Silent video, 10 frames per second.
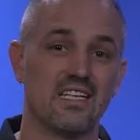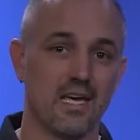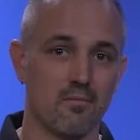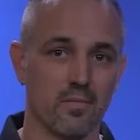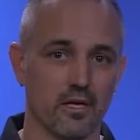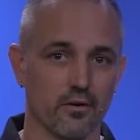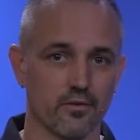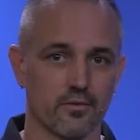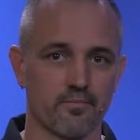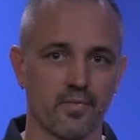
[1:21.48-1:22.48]
10
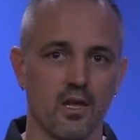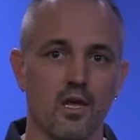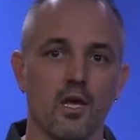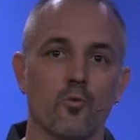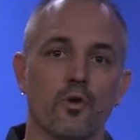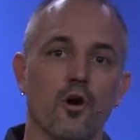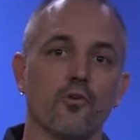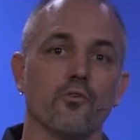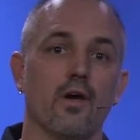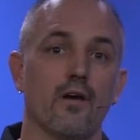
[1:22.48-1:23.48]
meters. We
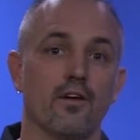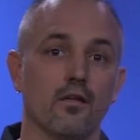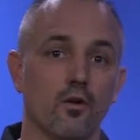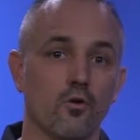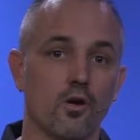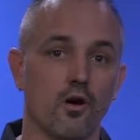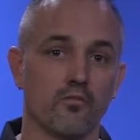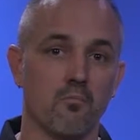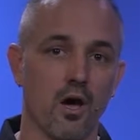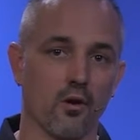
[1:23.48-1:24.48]
also have a low
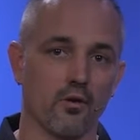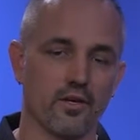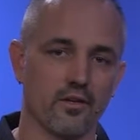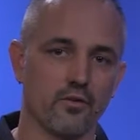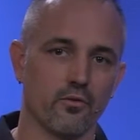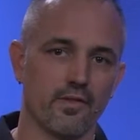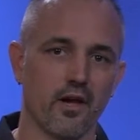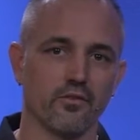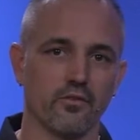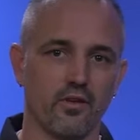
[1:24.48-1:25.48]
cost model in the
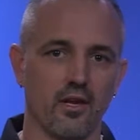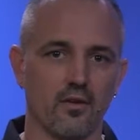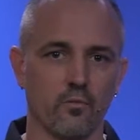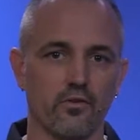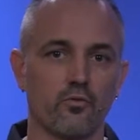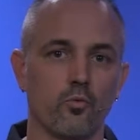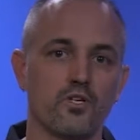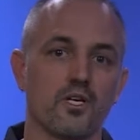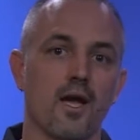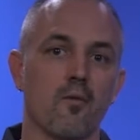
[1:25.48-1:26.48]
2010 with
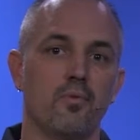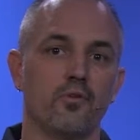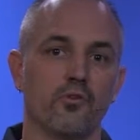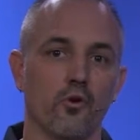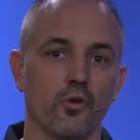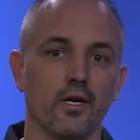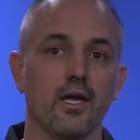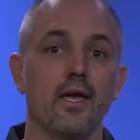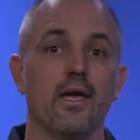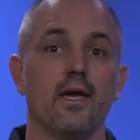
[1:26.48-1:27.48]
switching outputs only
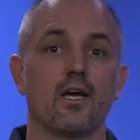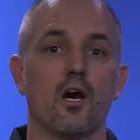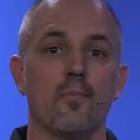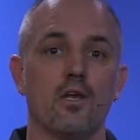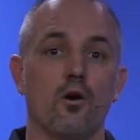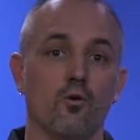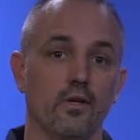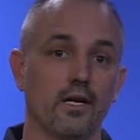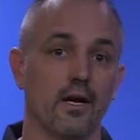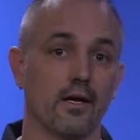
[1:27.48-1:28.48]
and coming
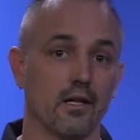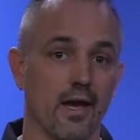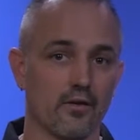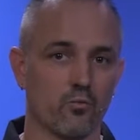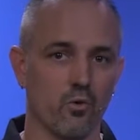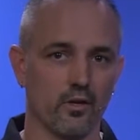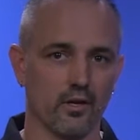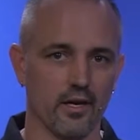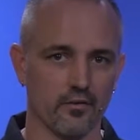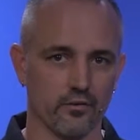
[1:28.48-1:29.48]
only a class
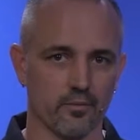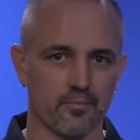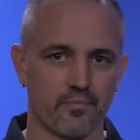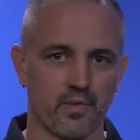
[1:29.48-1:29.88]
1 laser